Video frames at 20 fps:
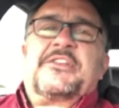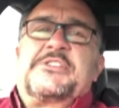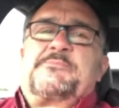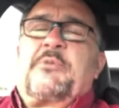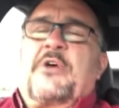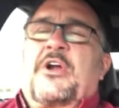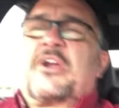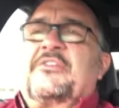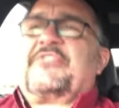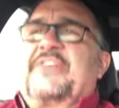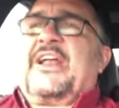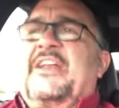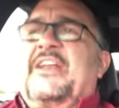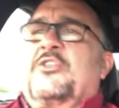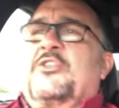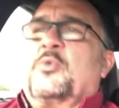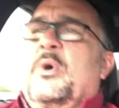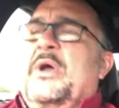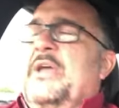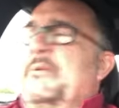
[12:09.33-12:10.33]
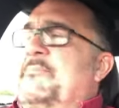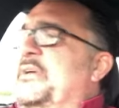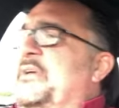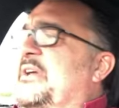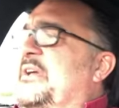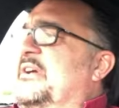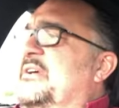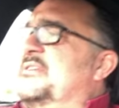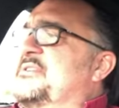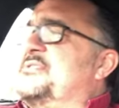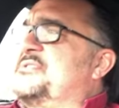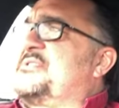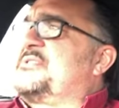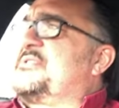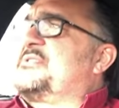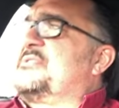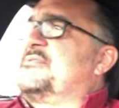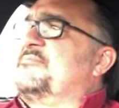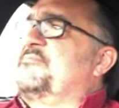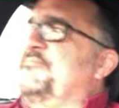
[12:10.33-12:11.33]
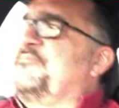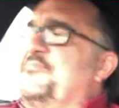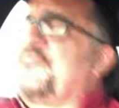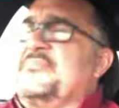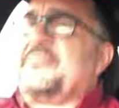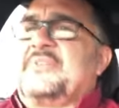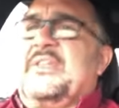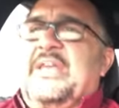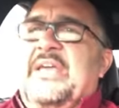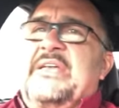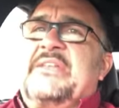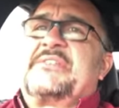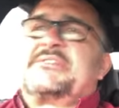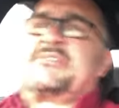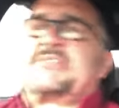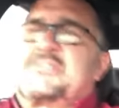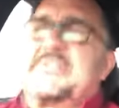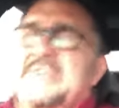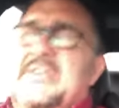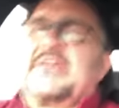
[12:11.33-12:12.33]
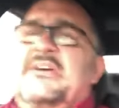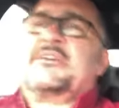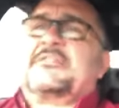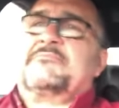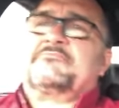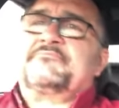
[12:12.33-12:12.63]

part of it out of the way because it's